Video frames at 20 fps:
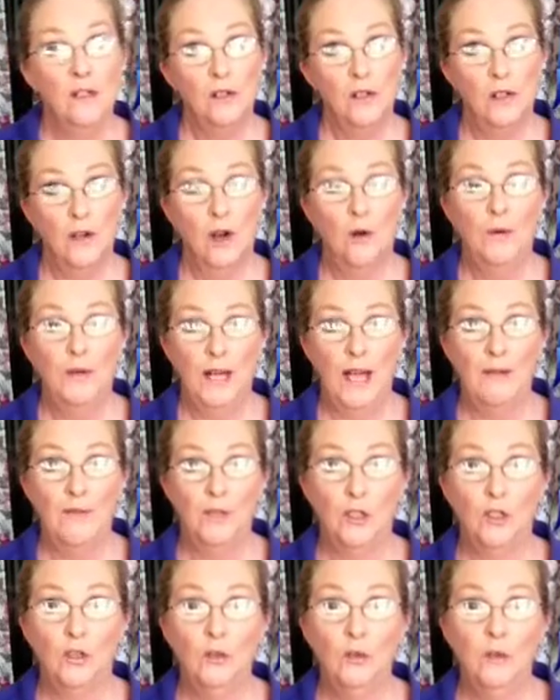go and have a
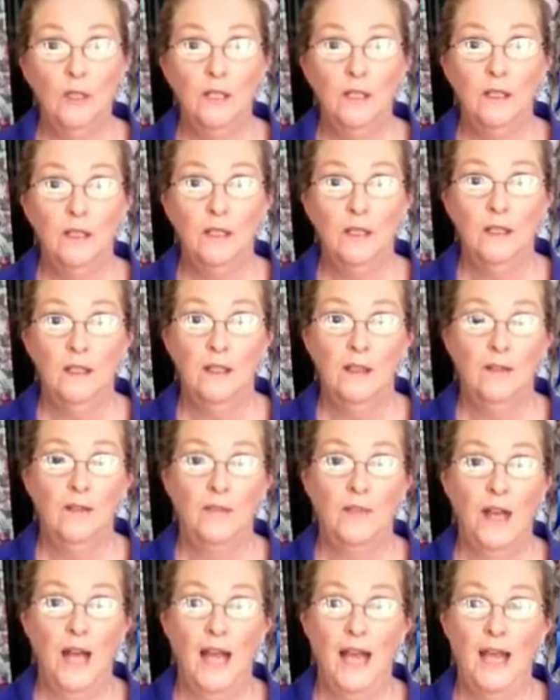look.
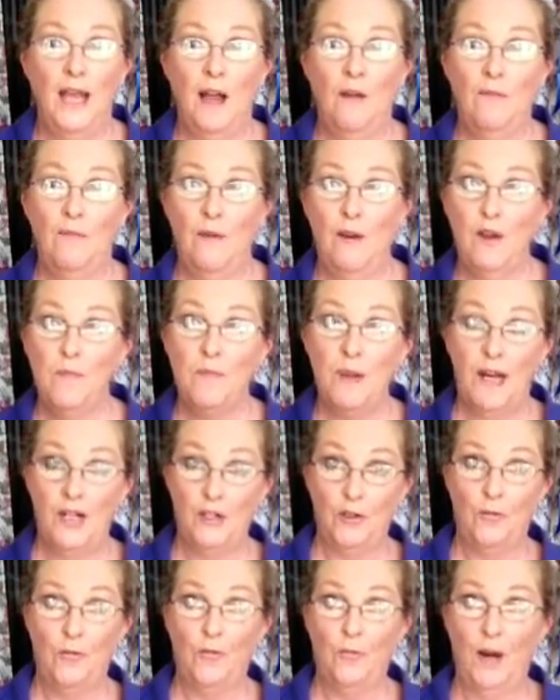They are very
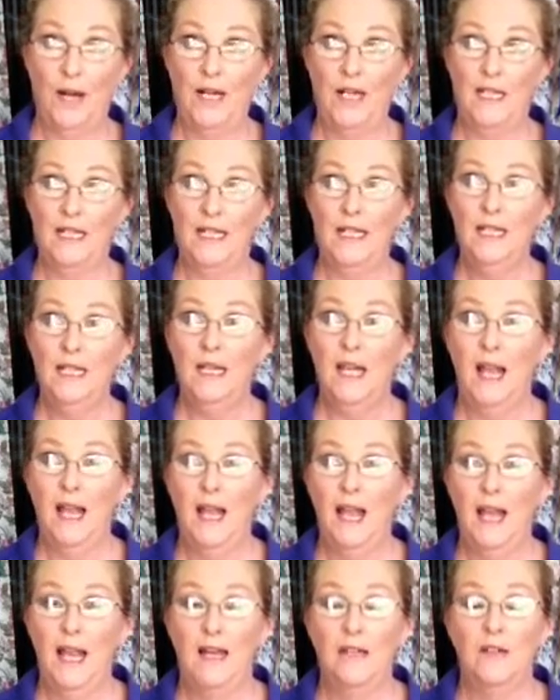budget friendly
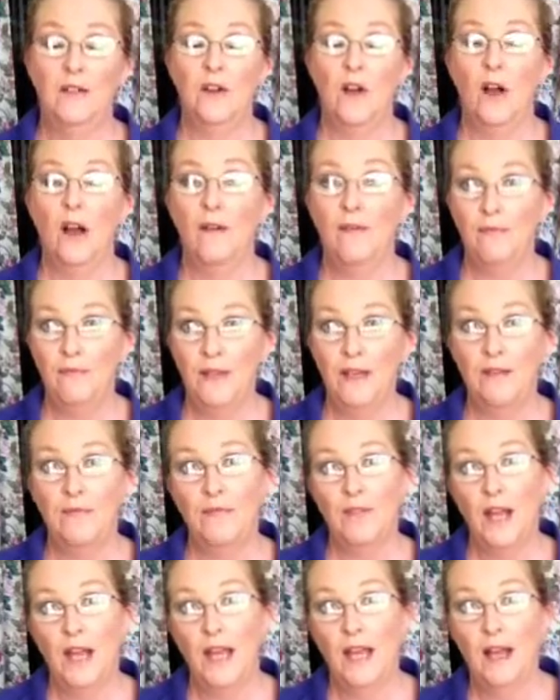and I
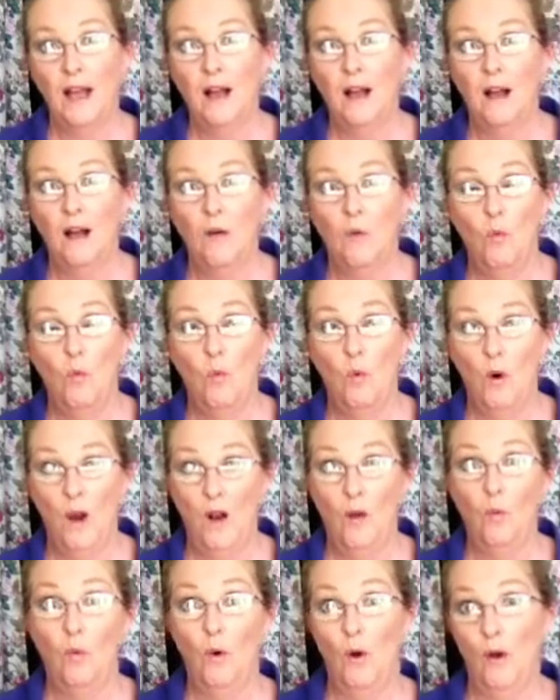think they are
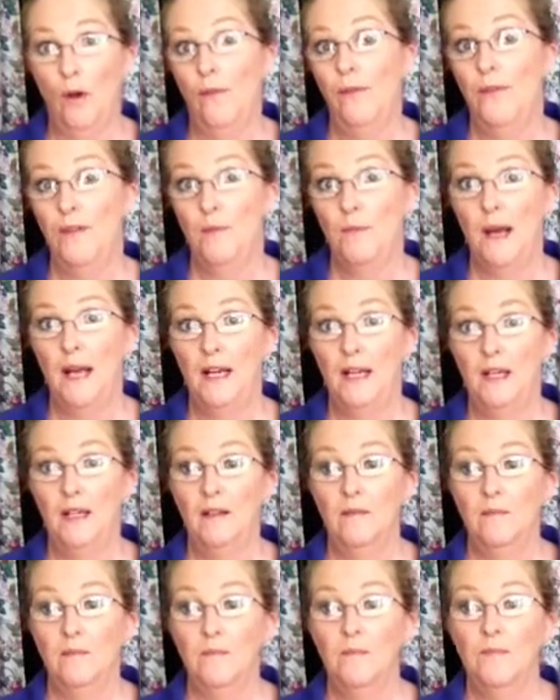well worth the money.
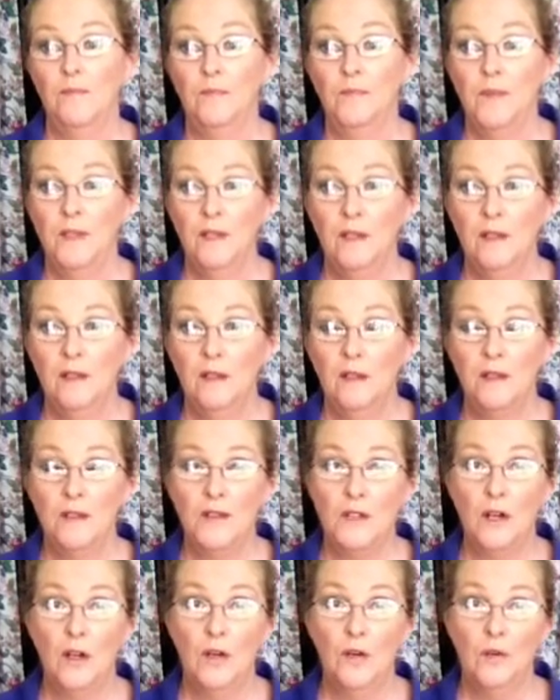
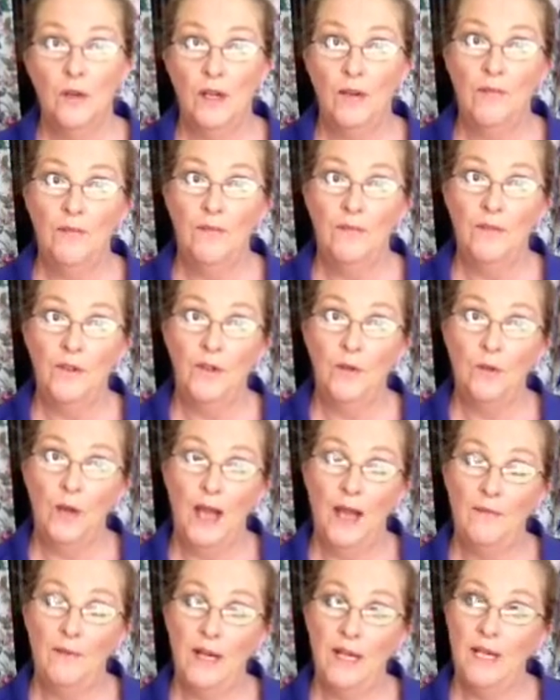So if you
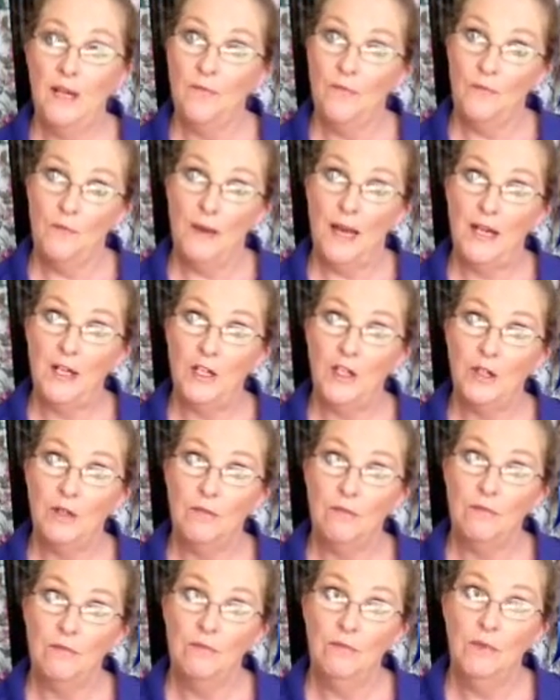have any
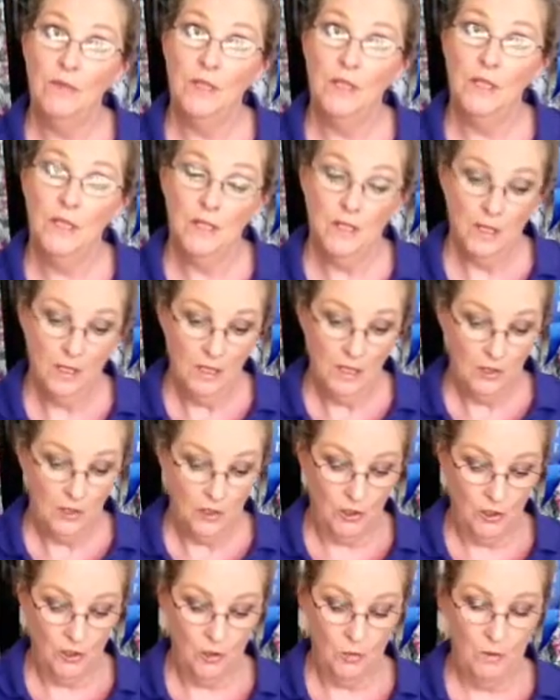information
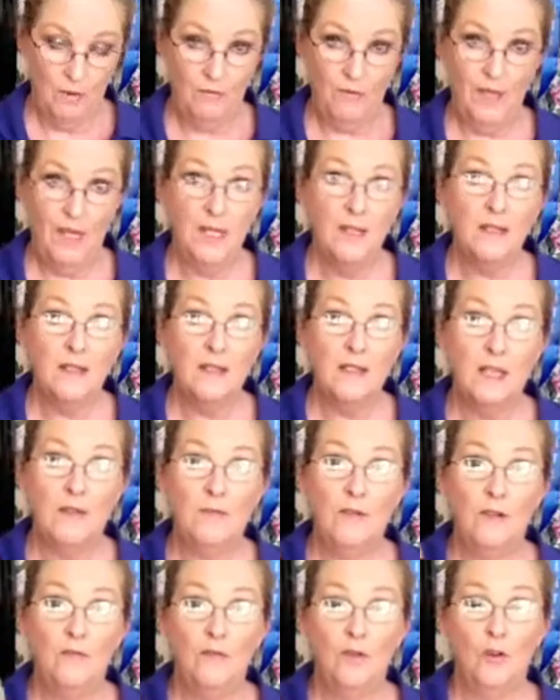to do with this,
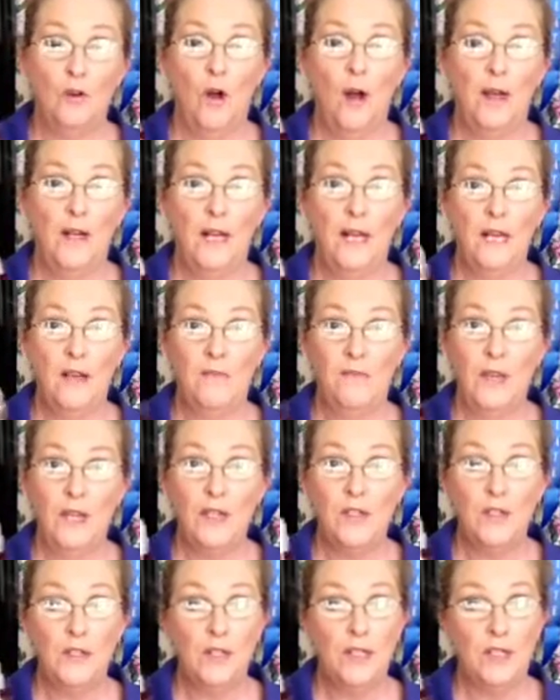if you've tried any of
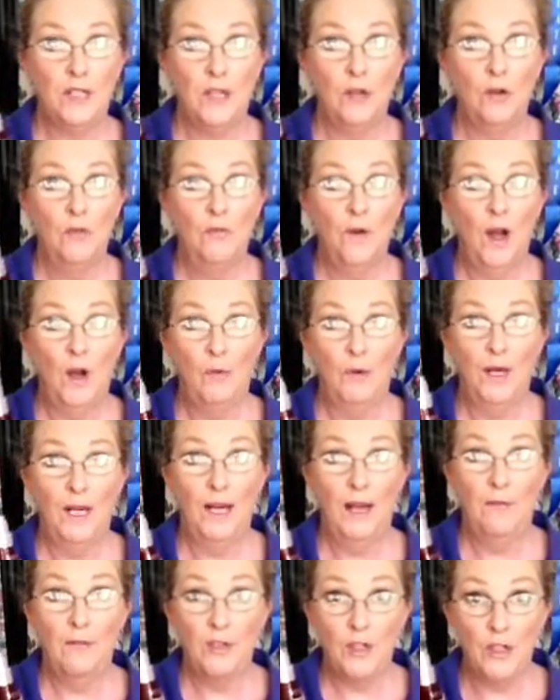these yourself, I would
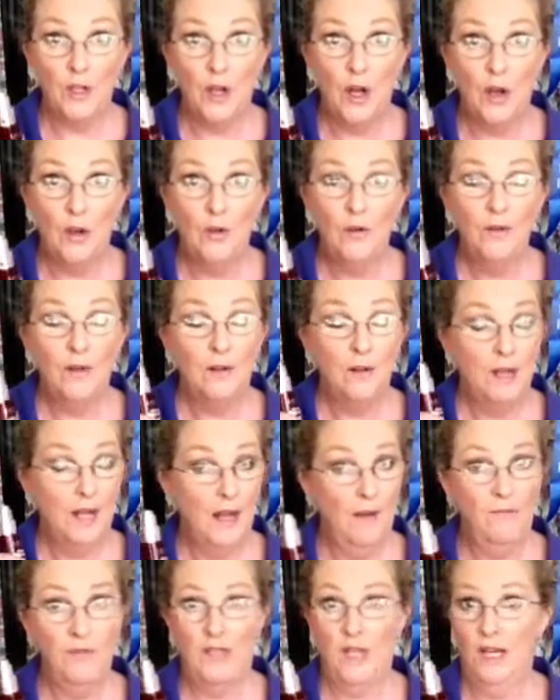love to know,
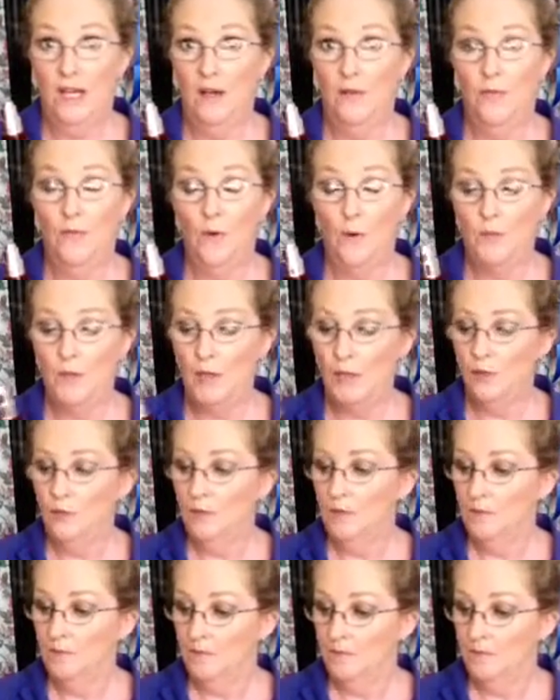love to hear from you.